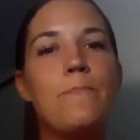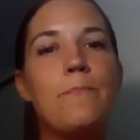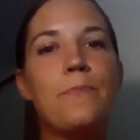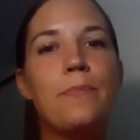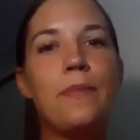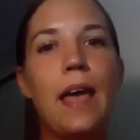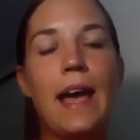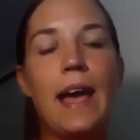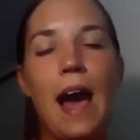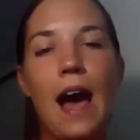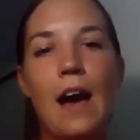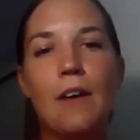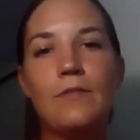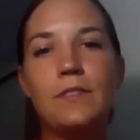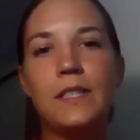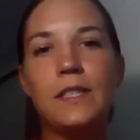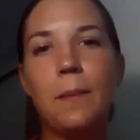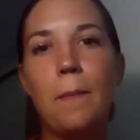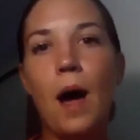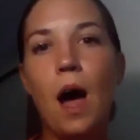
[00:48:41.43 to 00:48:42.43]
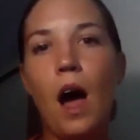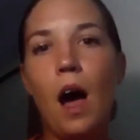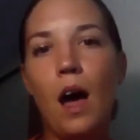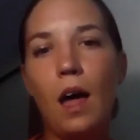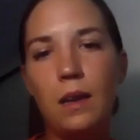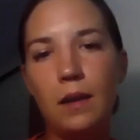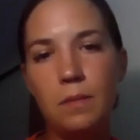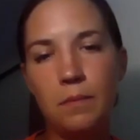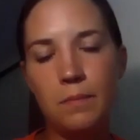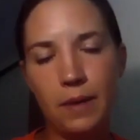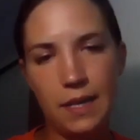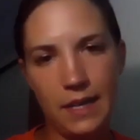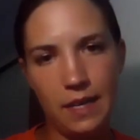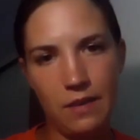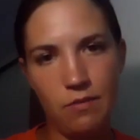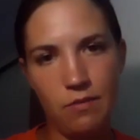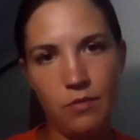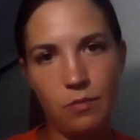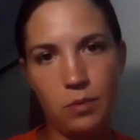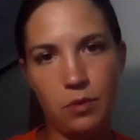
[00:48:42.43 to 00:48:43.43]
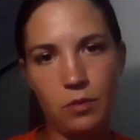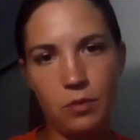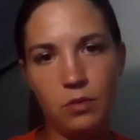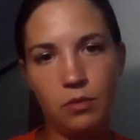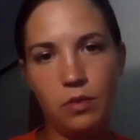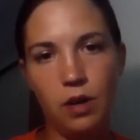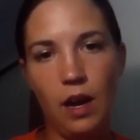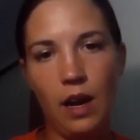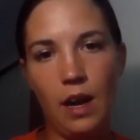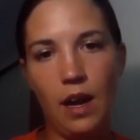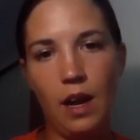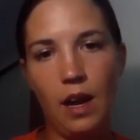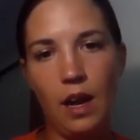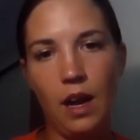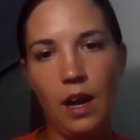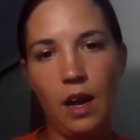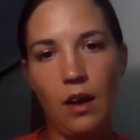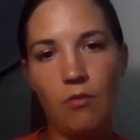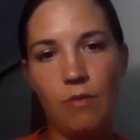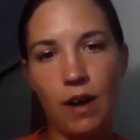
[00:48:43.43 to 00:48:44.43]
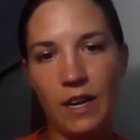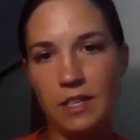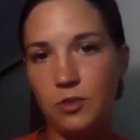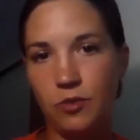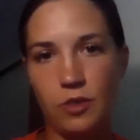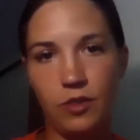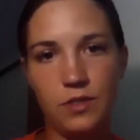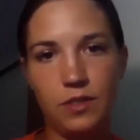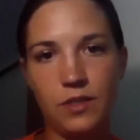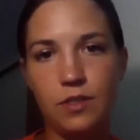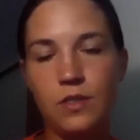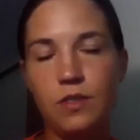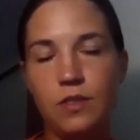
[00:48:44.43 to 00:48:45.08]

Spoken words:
They have some unbelievable restaurants.